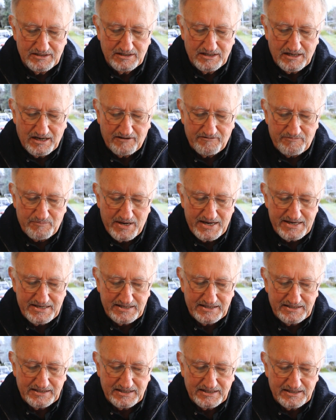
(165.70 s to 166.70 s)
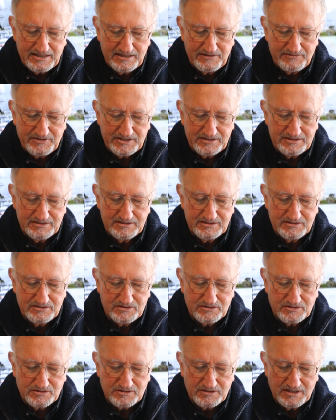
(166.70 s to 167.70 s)
of making a living
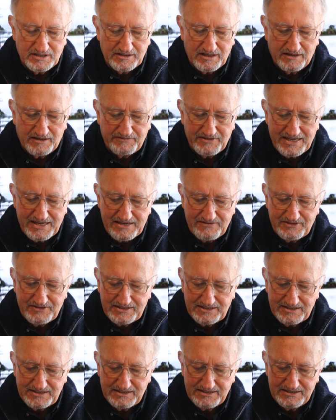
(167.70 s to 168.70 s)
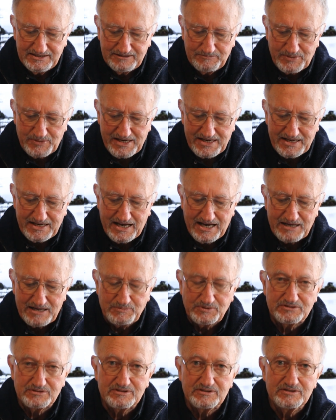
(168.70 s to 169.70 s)
or of even being
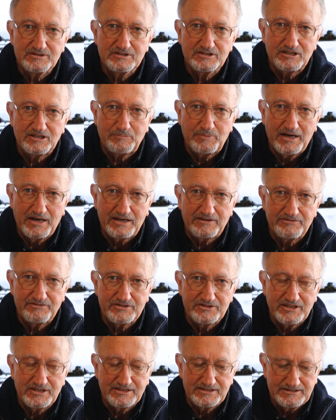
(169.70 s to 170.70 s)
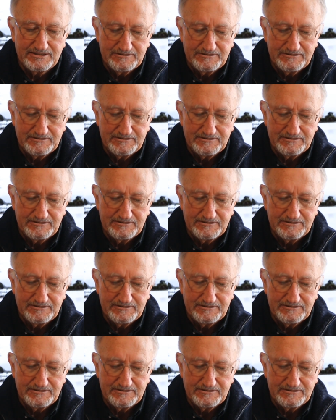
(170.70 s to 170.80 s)
able to pay for it.